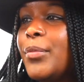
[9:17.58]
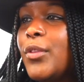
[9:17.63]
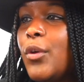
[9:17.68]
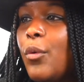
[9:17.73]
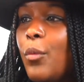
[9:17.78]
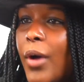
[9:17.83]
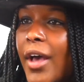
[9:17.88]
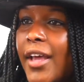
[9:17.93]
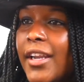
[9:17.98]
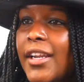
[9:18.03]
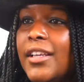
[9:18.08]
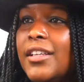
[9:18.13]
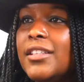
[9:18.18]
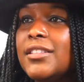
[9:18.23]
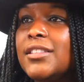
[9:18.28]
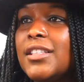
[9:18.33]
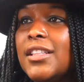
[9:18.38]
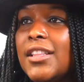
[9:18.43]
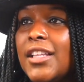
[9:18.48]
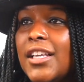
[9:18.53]
the
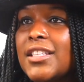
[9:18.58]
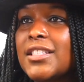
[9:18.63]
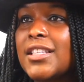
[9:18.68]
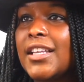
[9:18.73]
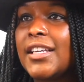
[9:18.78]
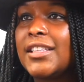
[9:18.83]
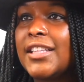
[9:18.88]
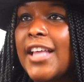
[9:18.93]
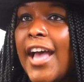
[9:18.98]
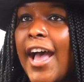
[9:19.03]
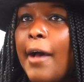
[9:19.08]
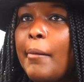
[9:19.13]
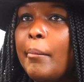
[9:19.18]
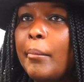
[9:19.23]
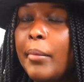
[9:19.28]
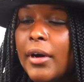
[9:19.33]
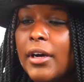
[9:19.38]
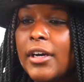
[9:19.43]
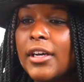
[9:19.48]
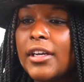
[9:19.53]
weddings and things like that,
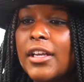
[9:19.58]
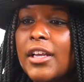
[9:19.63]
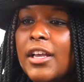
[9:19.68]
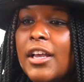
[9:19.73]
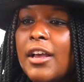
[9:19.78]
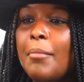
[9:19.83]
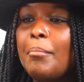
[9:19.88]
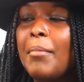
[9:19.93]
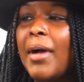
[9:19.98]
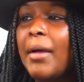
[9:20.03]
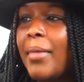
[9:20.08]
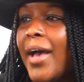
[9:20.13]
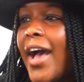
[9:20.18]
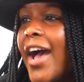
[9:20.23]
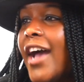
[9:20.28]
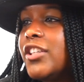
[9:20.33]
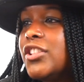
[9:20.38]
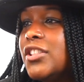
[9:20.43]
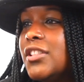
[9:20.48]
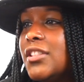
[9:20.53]
but my
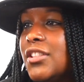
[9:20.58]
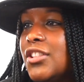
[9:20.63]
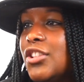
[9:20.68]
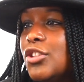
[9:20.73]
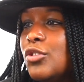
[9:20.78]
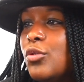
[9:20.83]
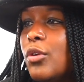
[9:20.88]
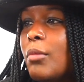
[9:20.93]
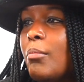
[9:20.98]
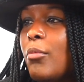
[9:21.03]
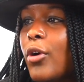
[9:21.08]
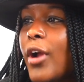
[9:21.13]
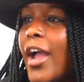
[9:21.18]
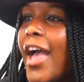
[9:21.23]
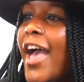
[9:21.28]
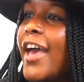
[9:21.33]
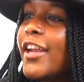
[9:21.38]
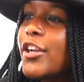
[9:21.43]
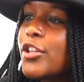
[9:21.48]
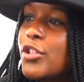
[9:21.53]
passion is doing more
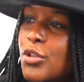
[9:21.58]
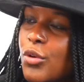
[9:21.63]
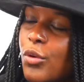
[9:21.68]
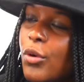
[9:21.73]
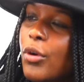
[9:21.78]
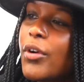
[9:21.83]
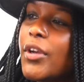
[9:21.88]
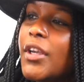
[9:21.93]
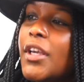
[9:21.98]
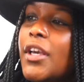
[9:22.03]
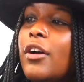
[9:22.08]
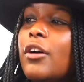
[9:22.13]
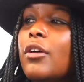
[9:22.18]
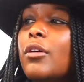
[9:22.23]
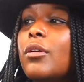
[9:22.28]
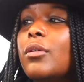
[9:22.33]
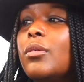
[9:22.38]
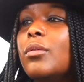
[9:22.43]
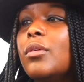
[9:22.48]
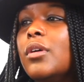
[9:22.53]

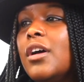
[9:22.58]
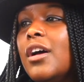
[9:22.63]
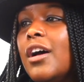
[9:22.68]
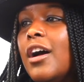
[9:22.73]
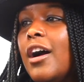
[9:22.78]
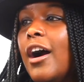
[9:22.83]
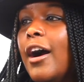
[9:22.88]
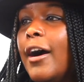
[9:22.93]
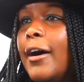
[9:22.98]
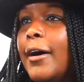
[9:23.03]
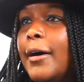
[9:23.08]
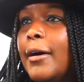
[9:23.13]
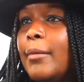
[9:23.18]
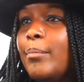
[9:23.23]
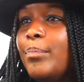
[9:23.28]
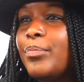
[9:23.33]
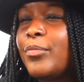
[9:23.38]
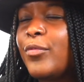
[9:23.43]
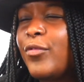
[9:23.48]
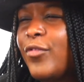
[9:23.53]
editorial,
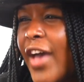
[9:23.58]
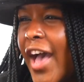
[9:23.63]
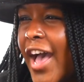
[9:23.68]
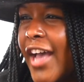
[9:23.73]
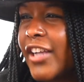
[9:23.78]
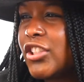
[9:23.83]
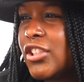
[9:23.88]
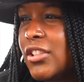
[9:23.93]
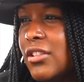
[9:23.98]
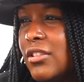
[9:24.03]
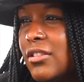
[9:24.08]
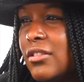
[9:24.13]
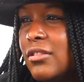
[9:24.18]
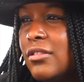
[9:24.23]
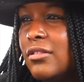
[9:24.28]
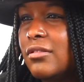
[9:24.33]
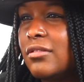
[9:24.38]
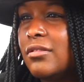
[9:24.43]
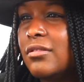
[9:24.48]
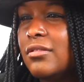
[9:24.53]

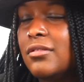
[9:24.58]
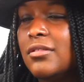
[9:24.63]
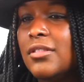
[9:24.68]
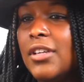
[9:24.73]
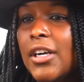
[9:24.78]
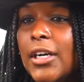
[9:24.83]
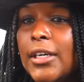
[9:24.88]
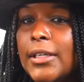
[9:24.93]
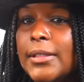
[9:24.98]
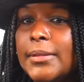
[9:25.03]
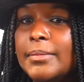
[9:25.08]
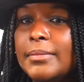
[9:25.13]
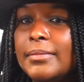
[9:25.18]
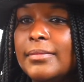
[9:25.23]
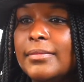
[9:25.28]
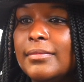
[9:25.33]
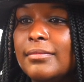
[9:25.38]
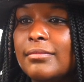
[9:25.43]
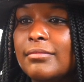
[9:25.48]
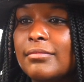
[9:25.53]
fashion,
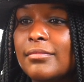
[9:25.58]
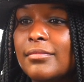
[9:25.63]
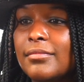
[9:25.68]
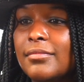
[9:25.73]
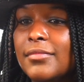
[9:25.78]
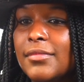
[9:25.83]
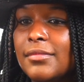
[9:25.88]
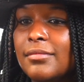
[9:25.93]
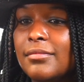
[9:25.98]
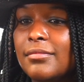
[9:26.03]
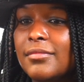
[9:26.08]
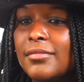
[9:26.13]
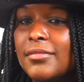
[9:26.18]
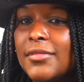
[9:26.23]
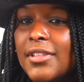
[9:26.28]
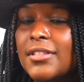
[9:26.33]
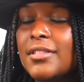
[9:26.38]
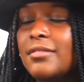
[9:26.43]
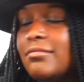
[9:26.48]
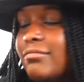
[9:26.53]

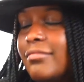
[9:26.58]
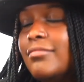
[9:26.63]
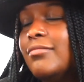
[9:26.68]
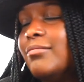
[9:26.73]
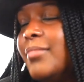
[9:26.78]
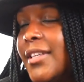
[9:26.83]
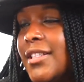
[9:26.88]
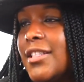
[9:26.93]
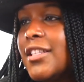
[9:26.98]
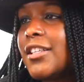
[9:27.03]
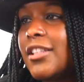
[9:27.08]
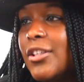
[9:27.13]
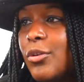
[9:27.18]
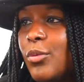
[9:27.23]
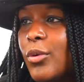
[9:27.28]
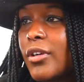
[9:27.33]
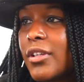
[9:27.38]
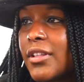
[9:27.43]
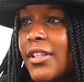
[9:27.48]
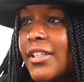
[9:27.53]
and basically
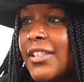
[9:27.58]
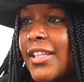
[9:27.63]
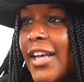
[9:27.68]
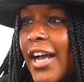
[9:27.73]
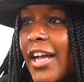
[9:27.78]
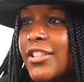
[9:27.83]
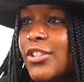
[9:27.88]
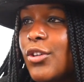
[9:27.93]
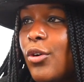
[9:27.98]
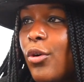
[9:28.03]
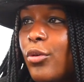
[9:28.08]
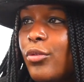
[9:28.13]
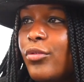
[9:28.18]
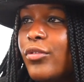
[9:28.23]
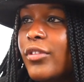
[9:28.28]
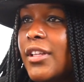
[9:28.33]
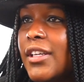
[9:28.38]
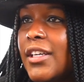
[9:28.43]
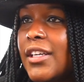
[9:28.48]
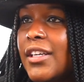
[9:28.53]
work like that. So
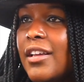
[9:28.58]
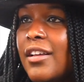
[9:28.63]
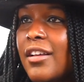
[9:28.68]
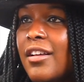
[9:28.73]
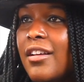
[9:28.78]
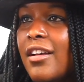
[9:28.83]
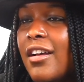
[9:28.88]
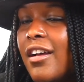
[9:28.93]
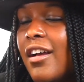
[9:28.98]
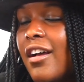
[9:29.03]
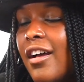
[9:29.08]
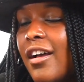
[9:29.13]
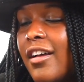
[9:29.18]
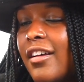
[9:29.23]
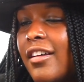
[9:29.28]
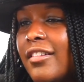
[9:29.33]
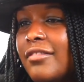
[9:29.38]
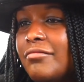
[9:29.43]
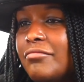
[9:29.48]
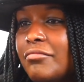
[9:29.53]
hopefully
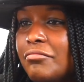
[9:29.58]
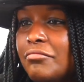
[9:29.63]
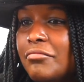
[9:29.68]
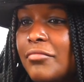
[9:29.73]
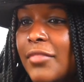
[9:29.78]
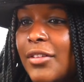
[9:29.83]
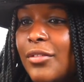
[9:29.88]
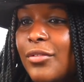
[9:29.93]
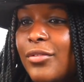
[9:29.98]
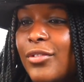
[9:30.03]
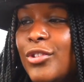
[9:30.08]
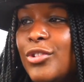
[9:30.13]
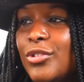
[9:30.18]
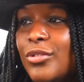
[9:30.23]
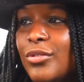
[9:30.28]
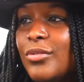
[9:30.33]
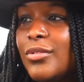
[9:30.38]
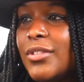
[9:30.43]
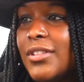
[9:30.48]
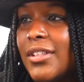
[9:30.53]
in the
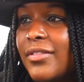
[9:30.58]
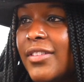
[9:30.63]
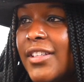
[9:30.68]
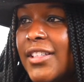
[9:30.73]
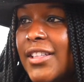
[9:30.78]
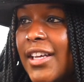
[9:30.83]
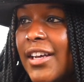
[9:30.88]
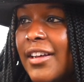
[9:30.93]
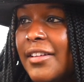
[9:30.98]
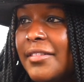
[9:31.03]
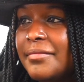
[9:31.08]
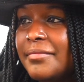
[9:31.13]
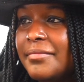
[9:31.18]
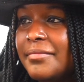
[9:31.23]
future do stuff like that.